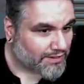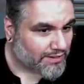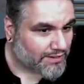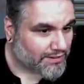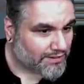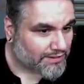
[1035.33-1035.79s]

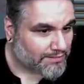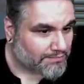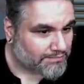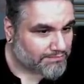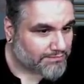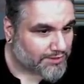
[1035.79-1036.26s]

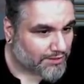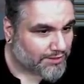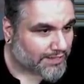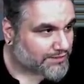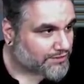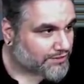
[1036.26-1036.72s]
Um,
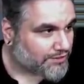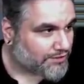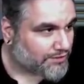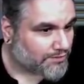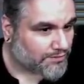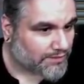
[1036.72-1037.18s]
okay,
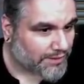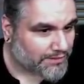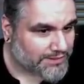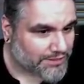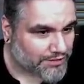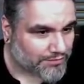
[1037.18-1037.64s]
so I
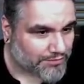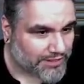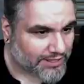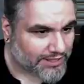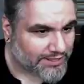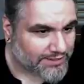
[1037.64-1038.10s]
would say
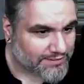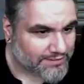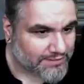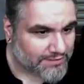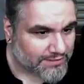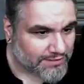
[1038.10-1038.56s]
three
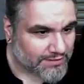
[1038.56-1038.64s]
Knights.